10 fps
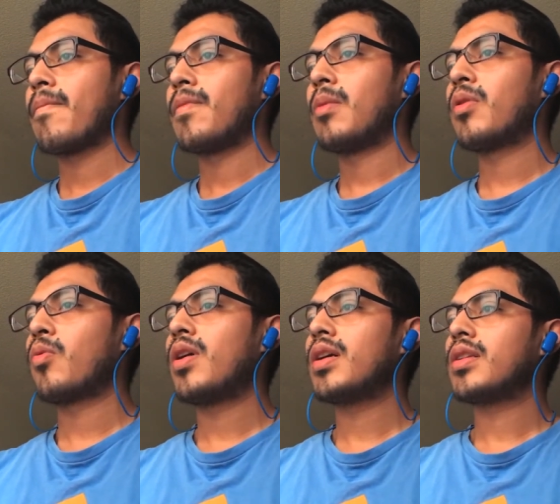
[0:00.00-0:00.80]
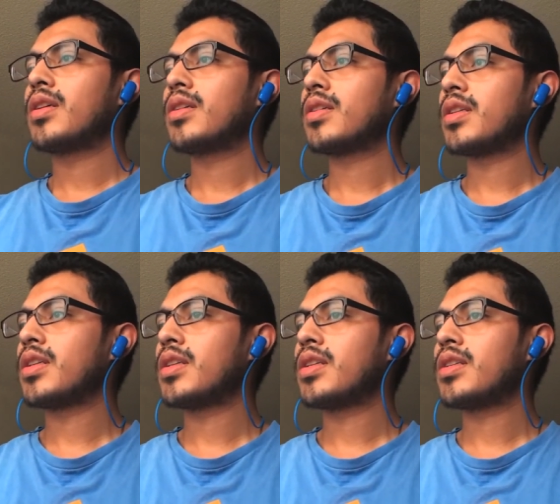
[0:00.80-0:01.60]
Number one
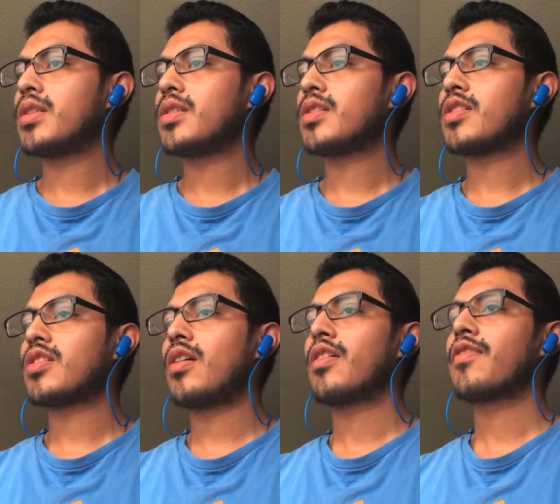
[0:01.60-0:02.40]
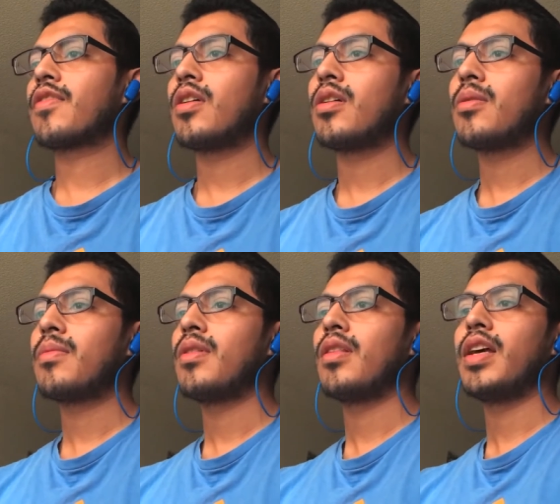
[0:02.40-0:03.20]
is a song
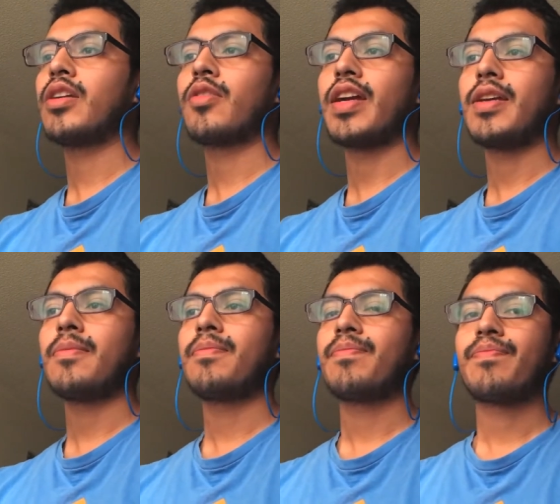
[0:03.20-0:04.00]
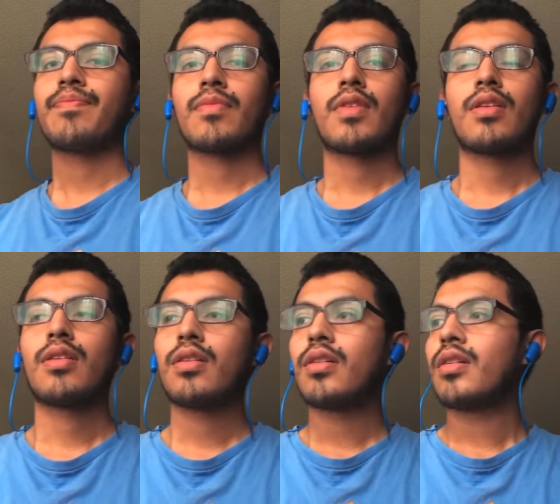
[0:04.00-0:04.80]
from Lecrae,
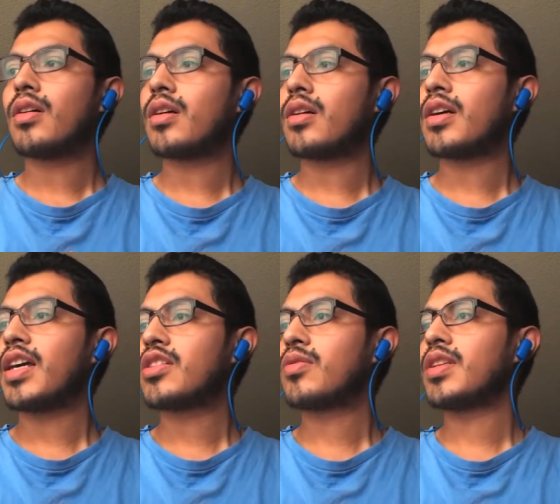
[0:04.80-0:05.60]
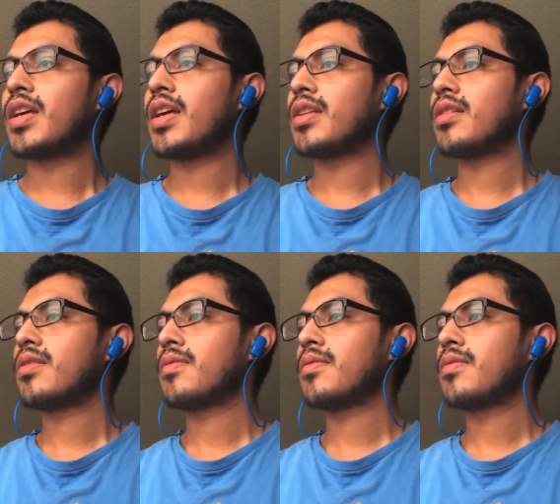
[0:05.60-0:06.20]
828.